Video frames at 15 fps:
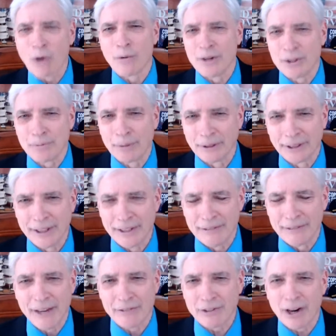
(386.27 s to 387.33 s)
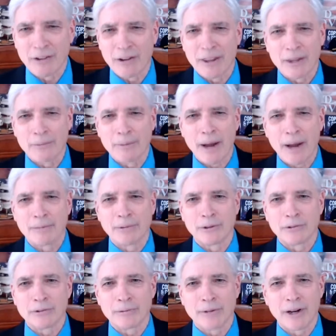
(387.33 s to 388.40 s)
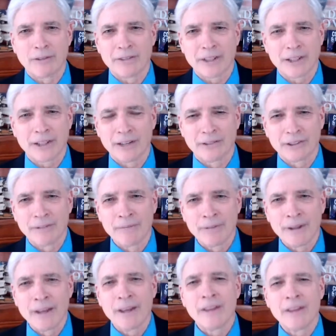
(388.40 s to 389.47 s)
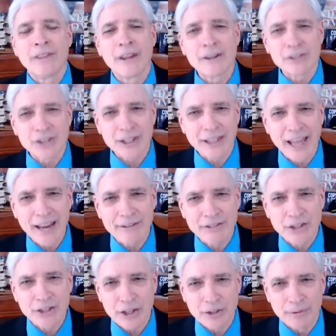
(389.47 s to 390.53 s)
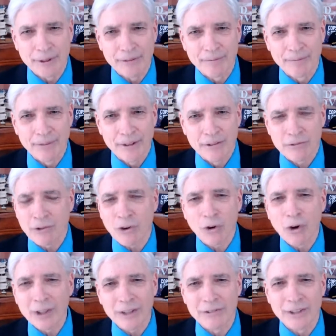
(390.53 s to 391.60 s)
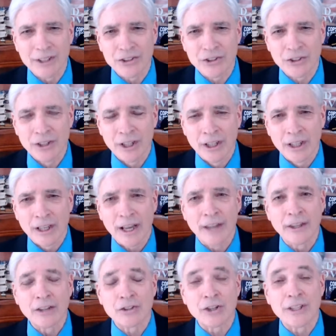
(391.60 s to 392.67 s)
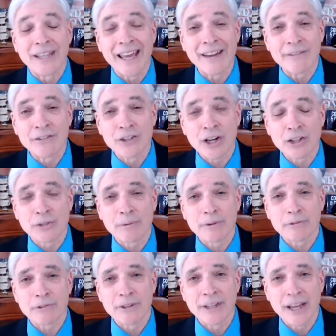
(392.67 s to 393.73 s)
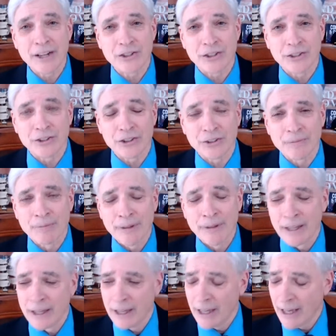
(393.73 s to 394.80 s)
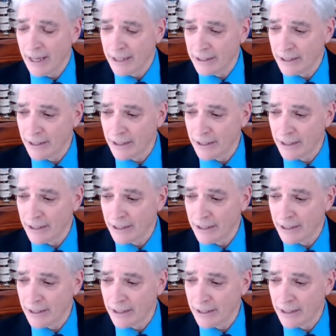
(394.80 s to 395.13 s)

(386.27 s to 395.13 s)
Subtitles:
believed, after I read the Bible from cover to cover, there's a day of judgment for all of us. And there's a day of judgment for nations. And